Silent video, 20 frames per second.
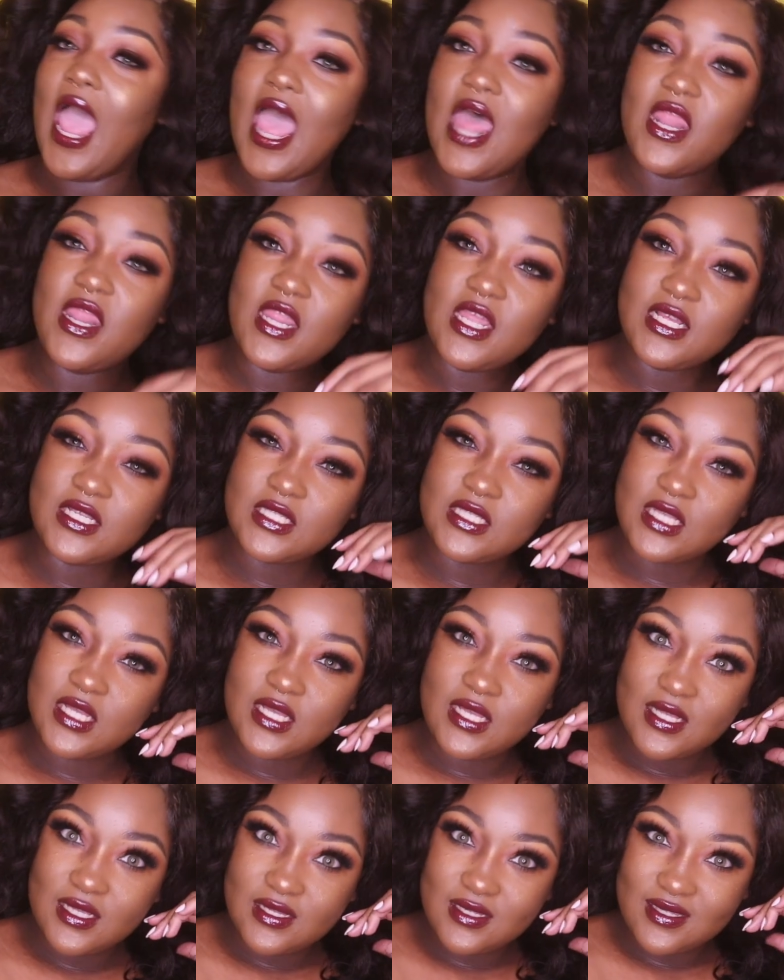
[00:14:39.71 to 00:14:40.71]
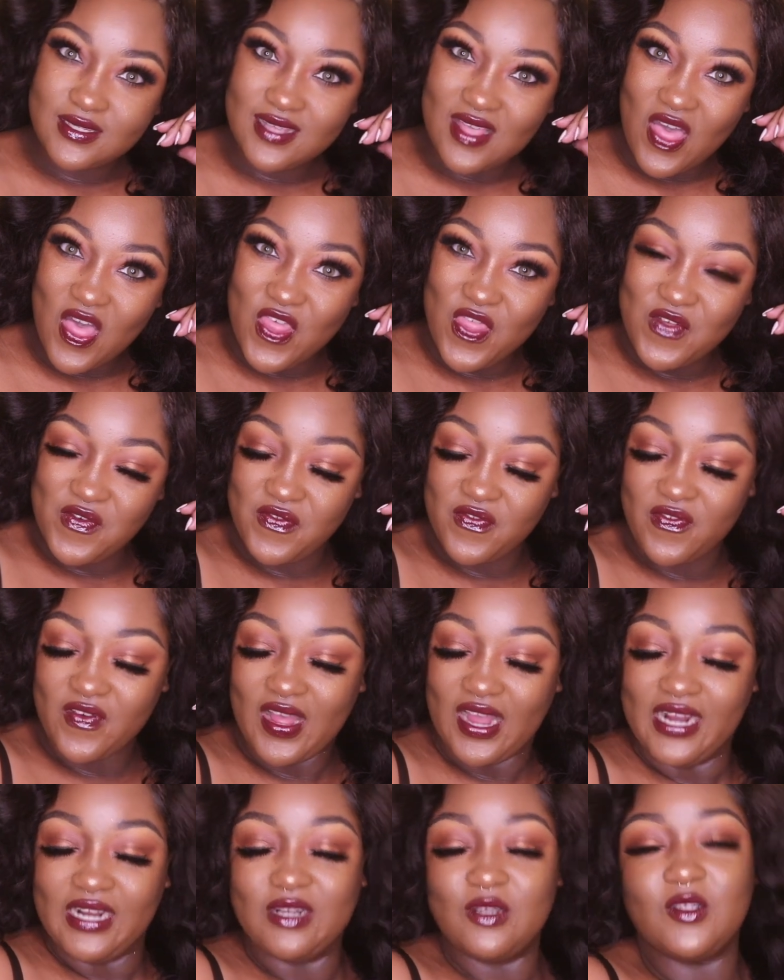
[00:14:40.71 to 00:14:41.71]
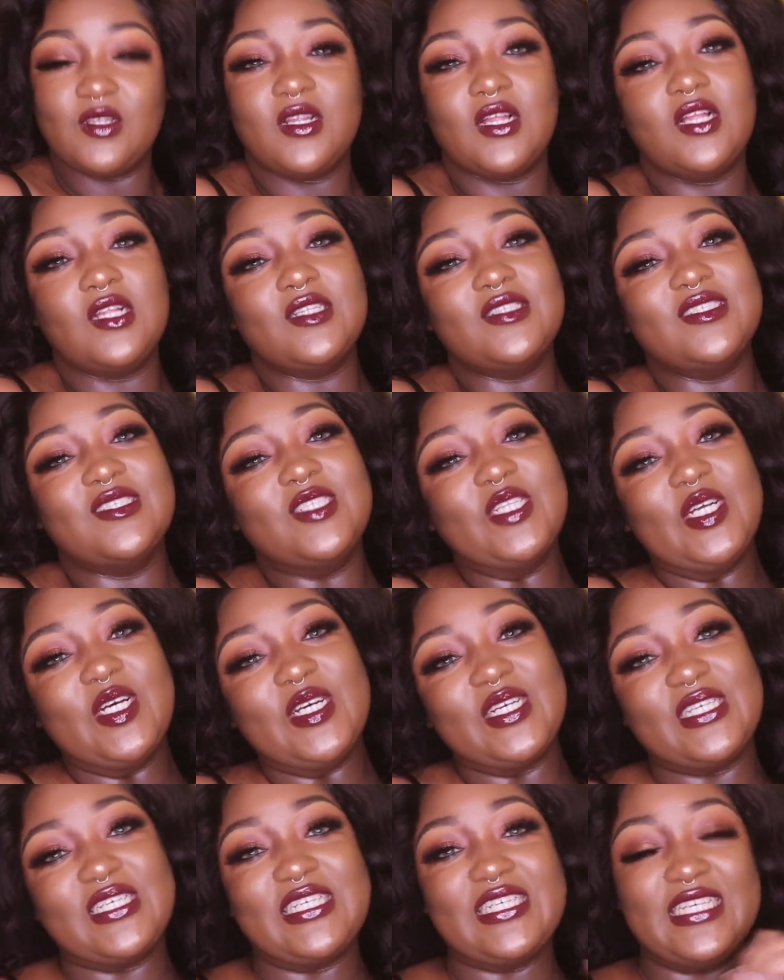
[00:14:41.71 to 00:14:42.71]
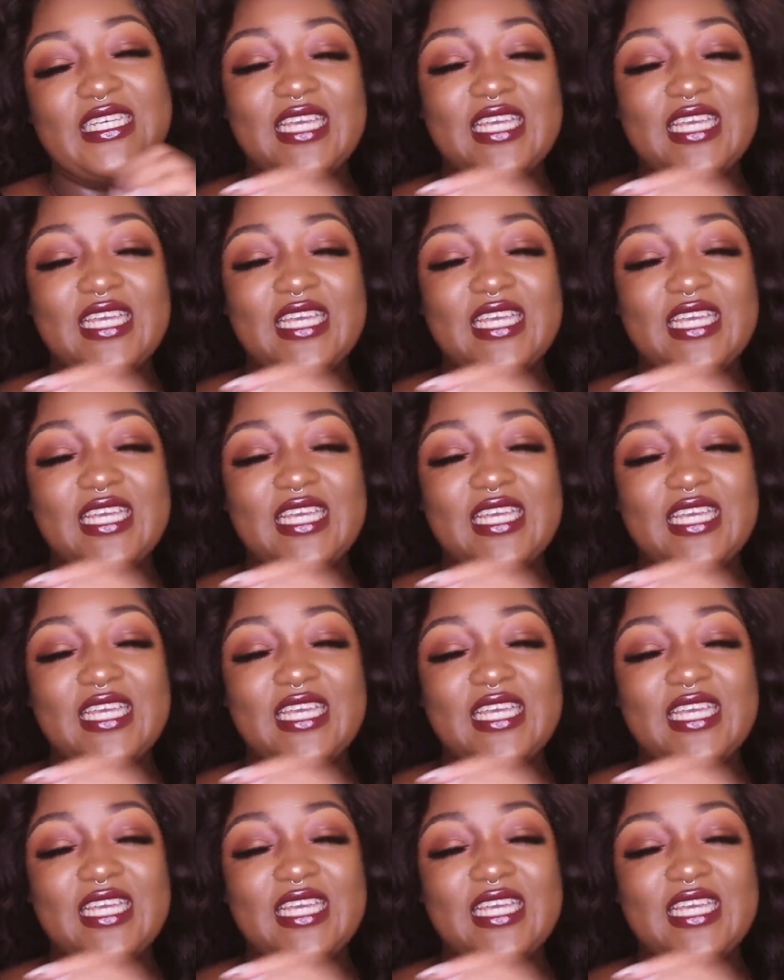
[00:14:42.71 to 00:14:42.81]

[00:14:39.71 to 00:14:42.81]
And this is the final look.